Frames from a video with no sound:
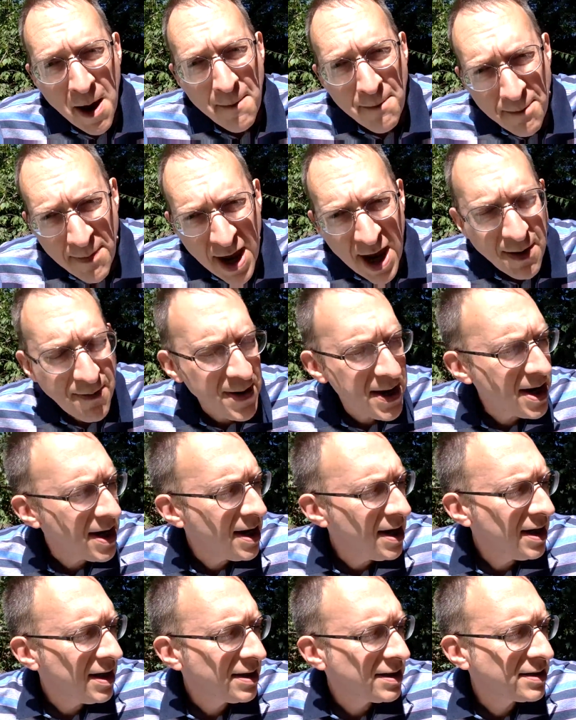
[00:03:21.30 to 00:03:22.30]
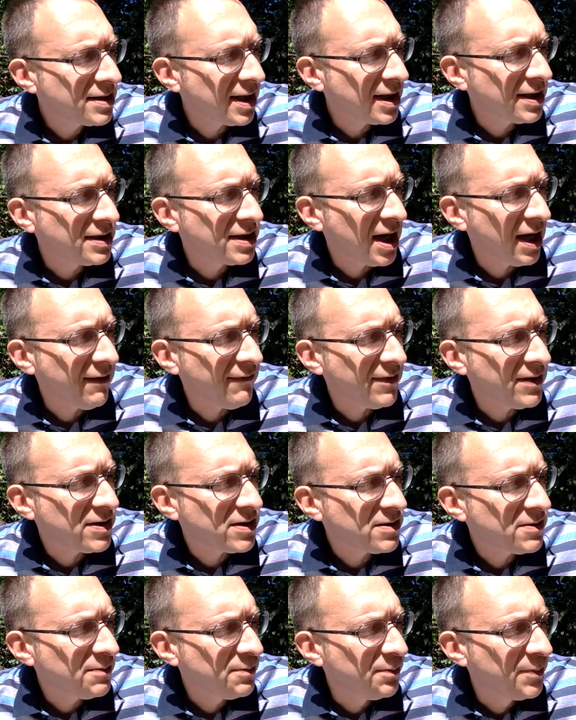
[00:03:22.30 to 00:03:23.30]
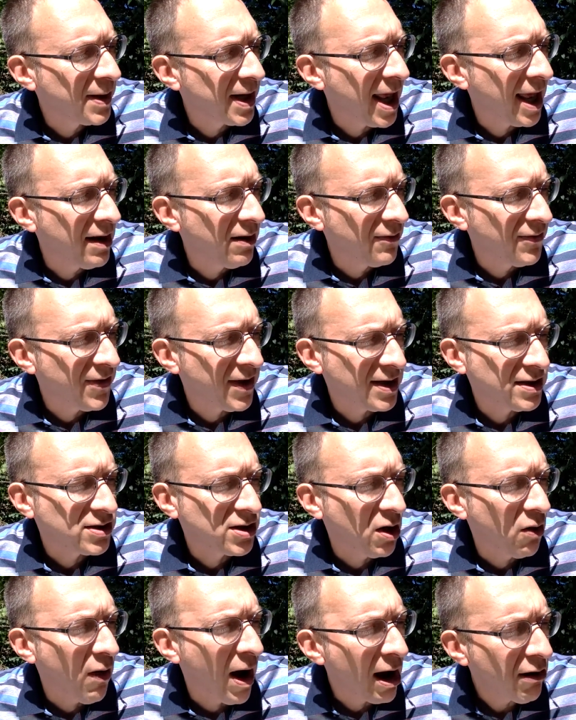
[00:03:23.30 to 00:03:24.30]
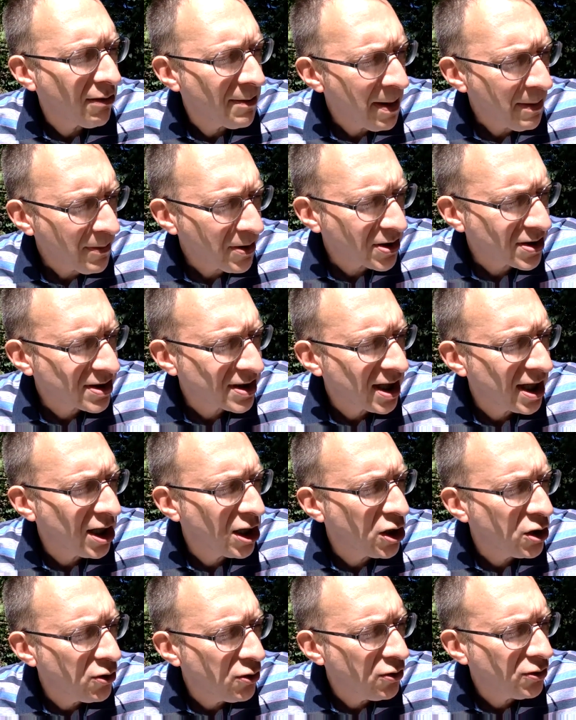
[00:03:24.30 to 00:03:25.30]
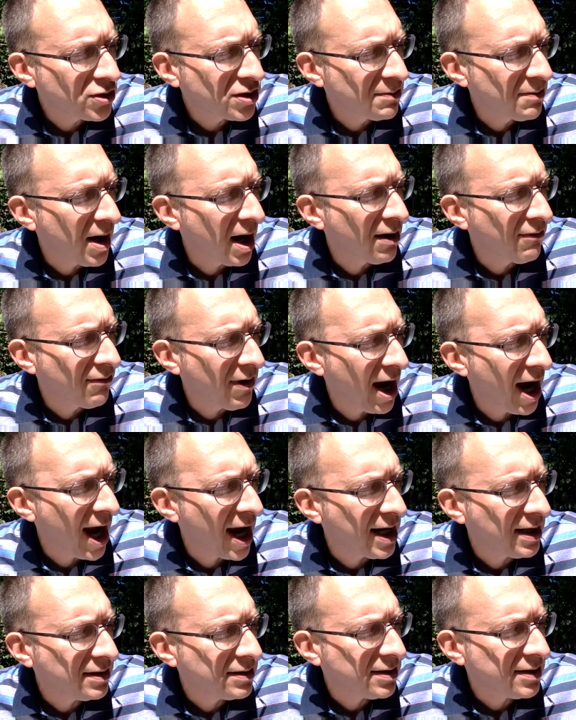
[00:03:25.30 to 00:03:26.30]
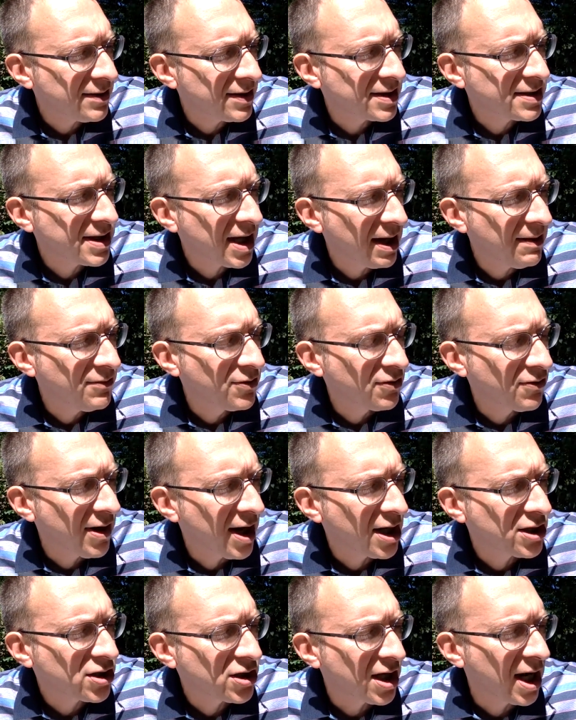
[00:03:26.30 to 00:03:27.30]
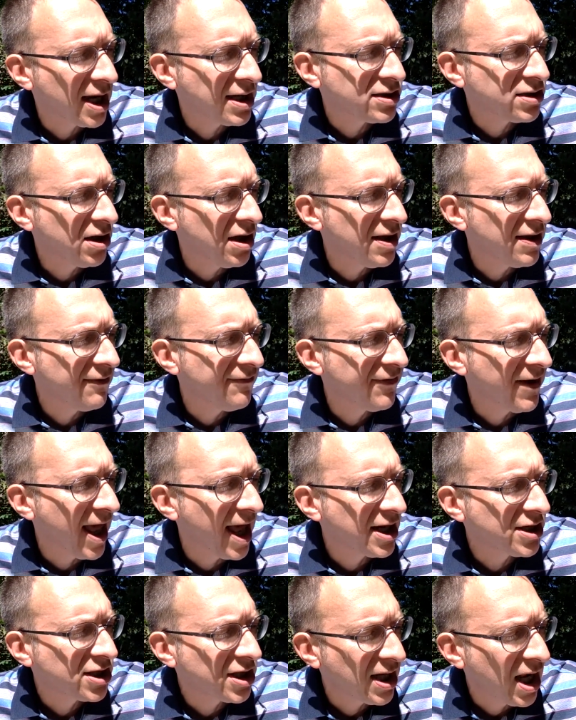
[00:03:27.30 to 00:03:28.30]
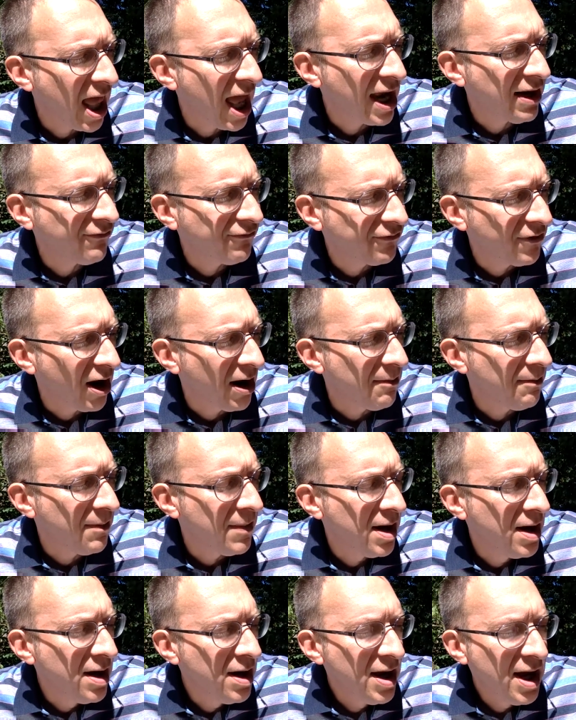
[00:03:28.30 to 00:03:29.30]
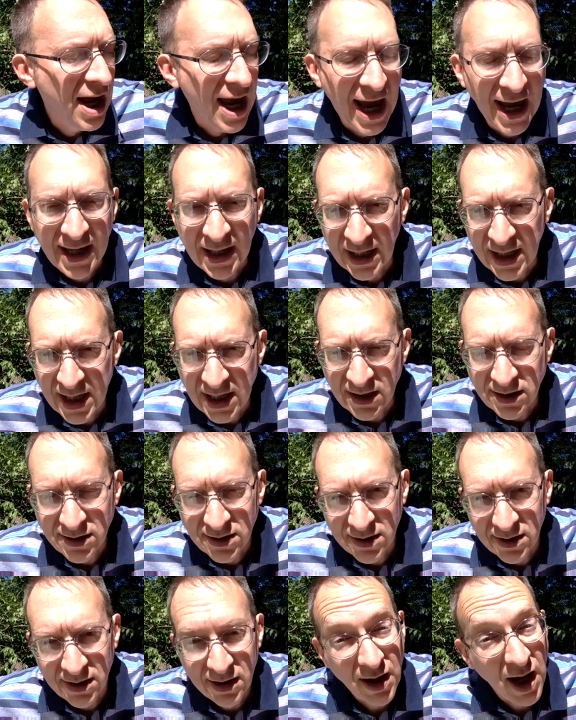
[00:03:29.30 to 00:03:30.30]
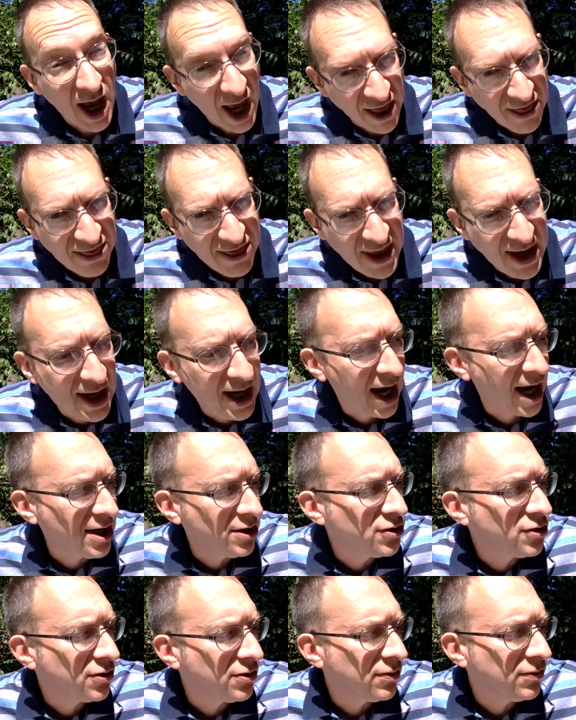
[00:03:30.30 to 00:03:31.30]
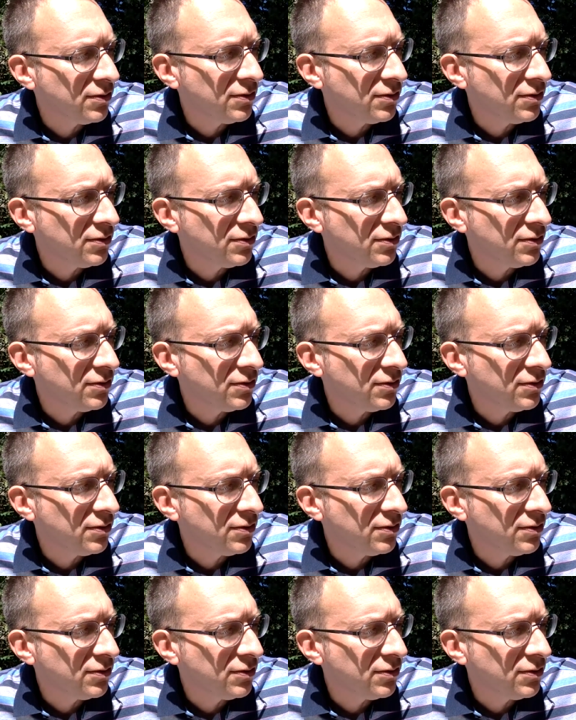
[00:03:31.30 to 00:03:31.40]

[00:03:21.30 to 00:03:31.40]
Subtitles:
Maybe, said Davis, but I don't think so. I remember seeing you to my right, the same direction I saw the flashing light from. At least, I think I do.